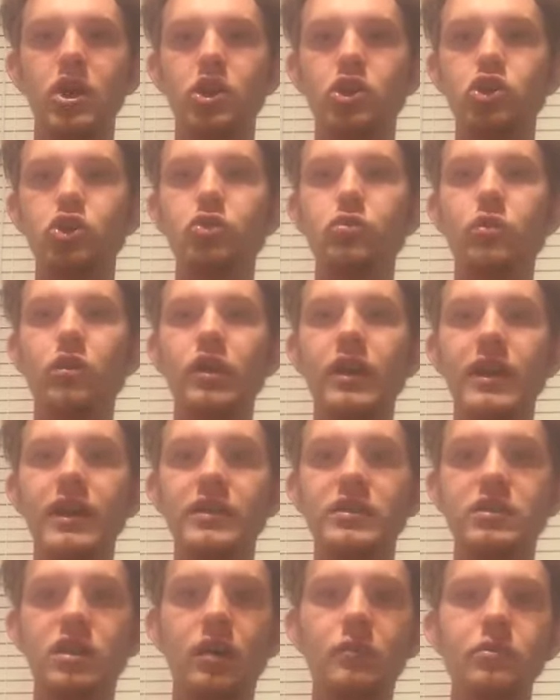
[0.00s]
you are a
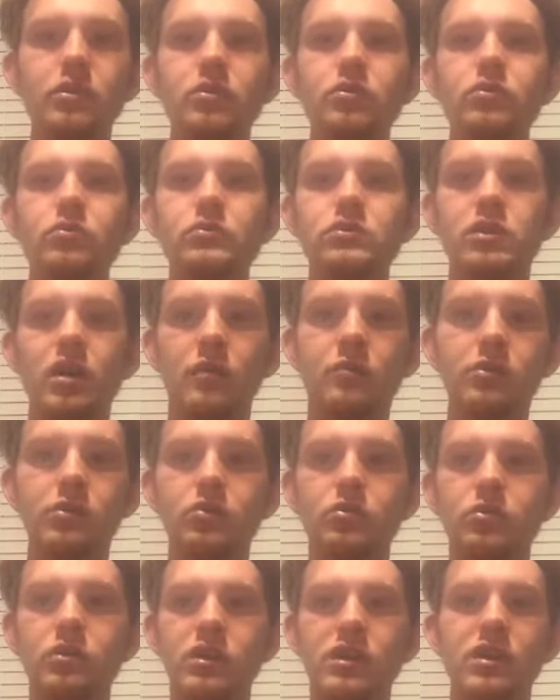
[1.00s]

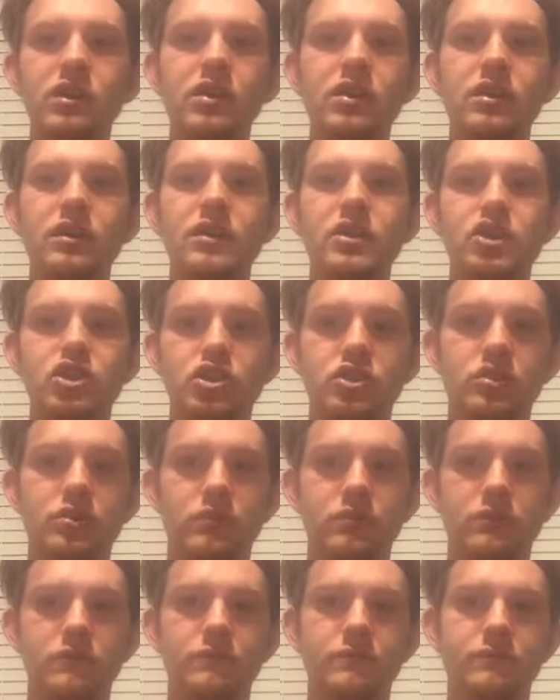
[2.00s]
WWE
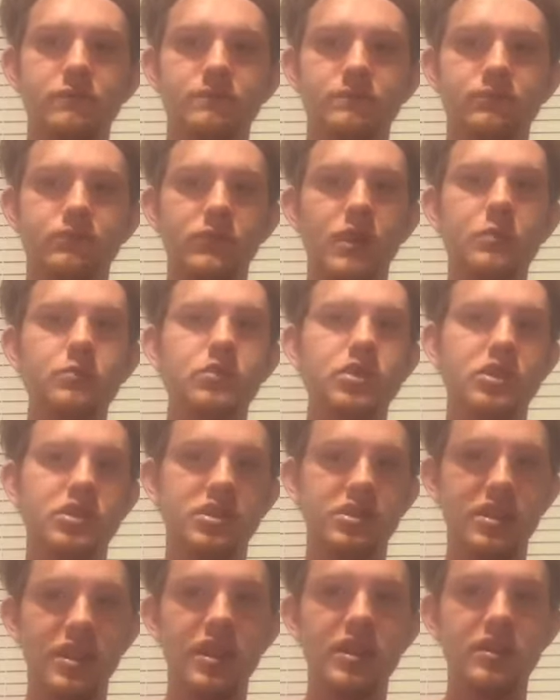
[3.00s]
shill. I'm
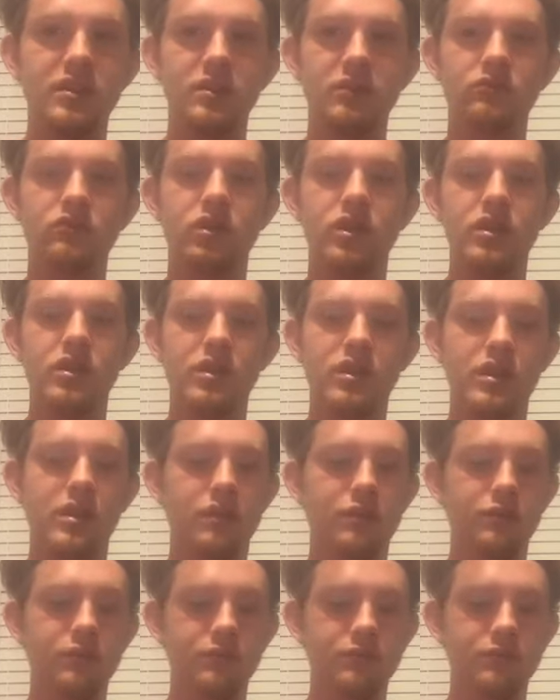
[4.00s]
just saying it right now.